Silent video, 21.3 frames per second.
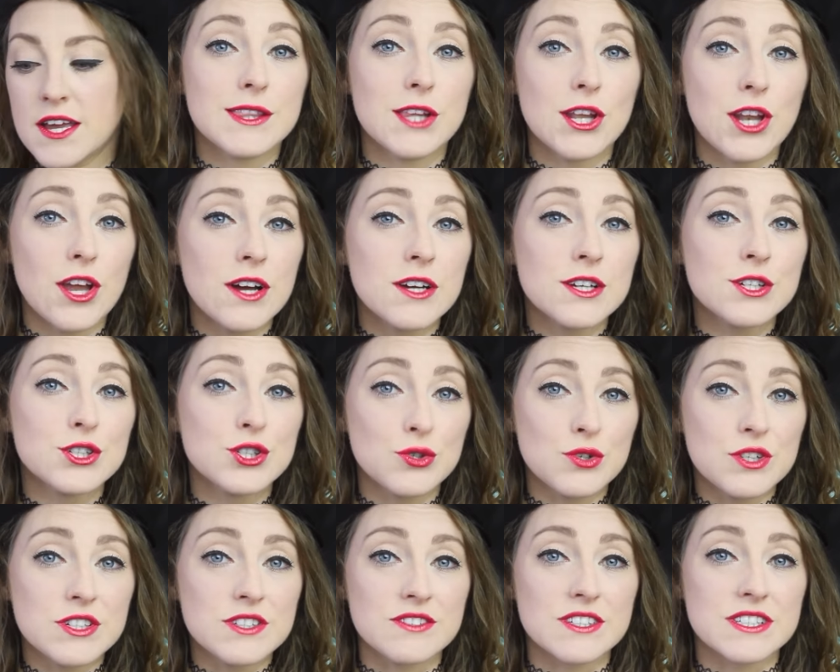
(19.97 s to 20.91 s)
The long and
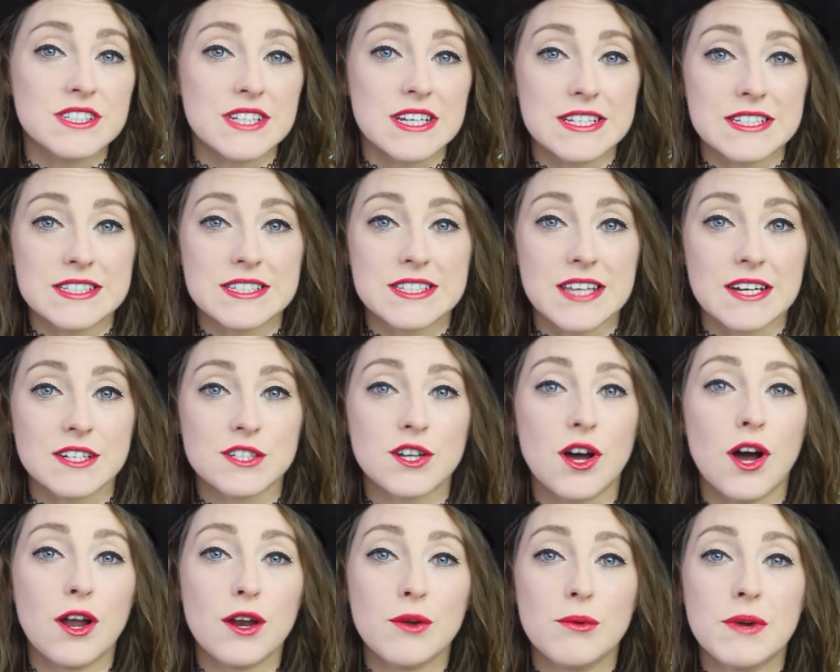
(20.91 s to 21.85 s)
short of it is that
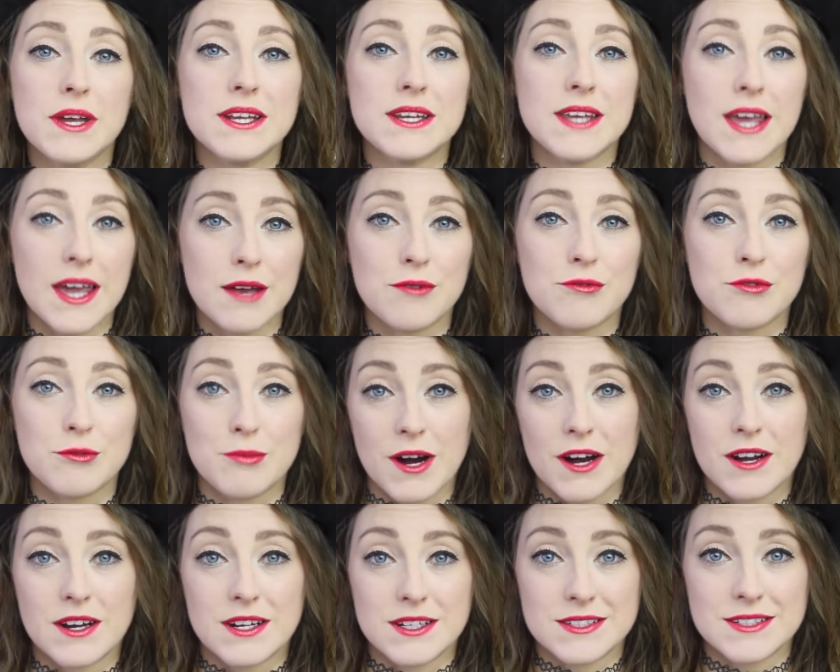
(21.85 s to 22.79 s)
Halloween came from
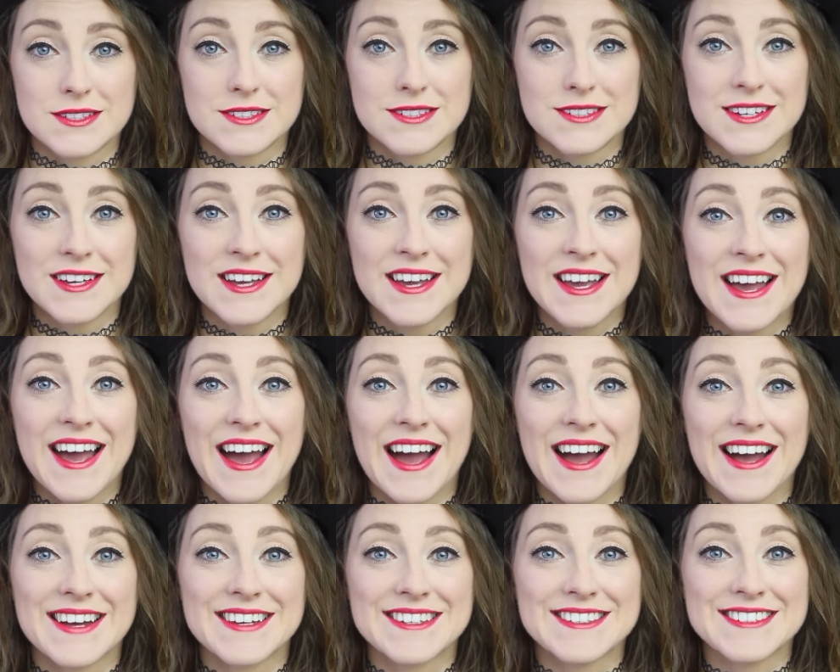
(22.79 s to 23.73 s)
Ireland,
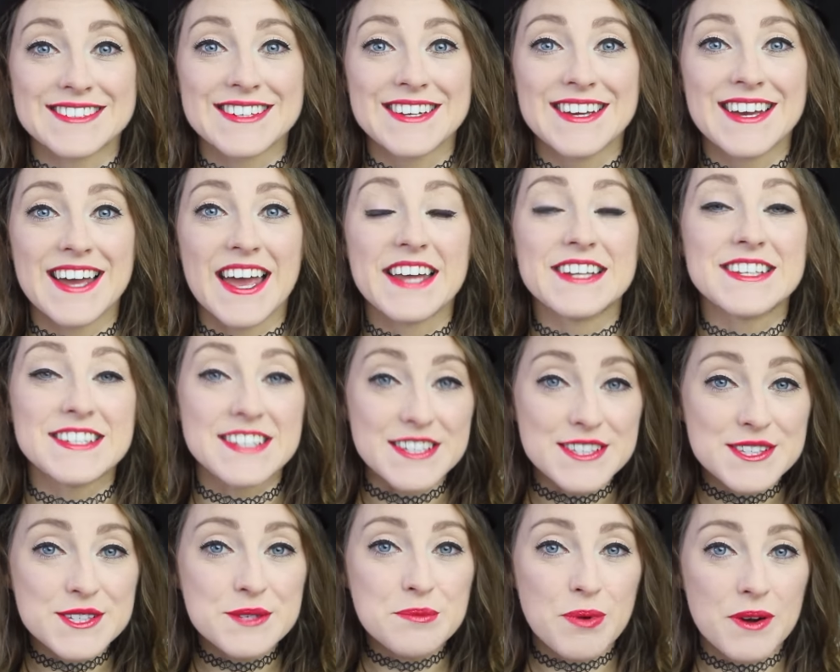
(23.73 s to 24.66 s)
and it
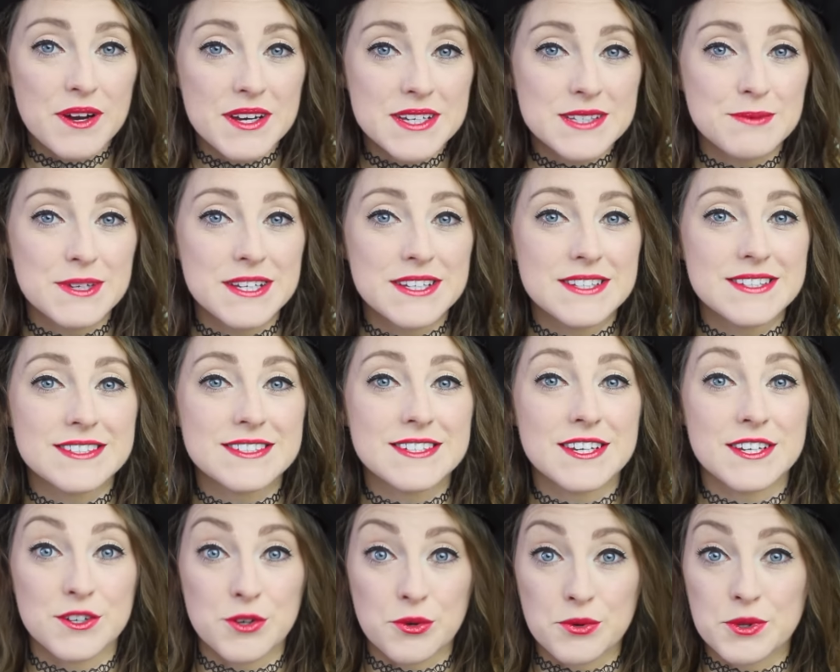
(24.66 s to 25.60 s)
did surprise me
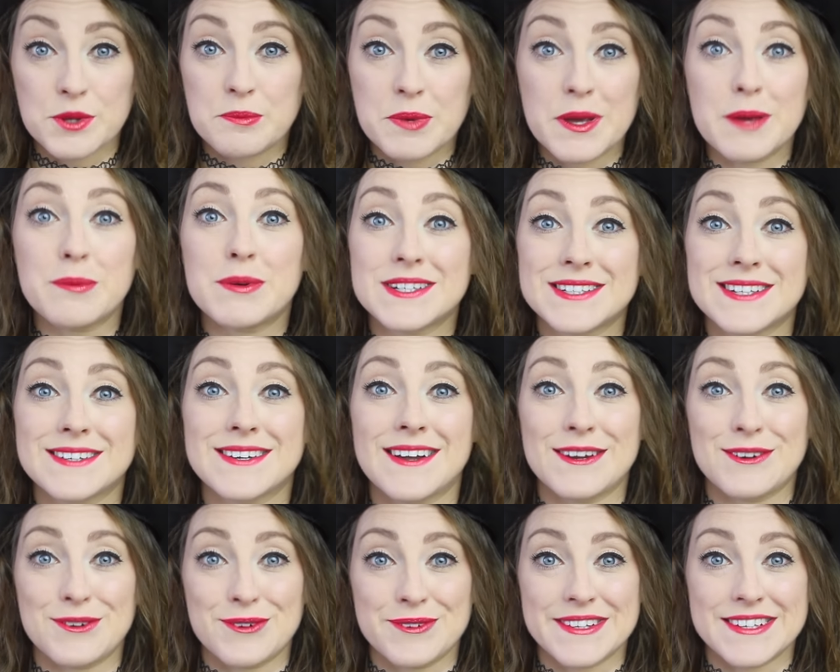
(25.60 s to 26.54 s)
to know that people did
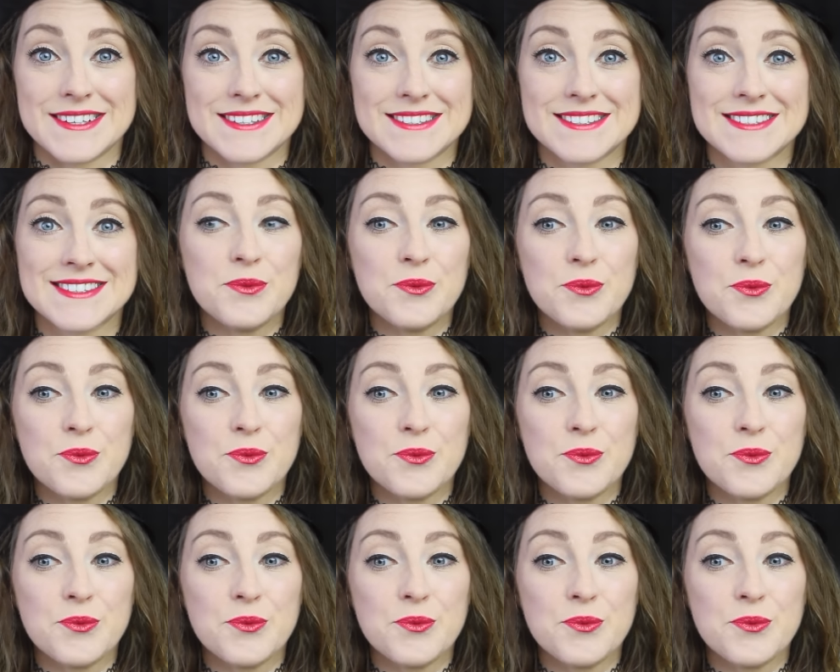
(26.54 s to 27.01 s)
not know this.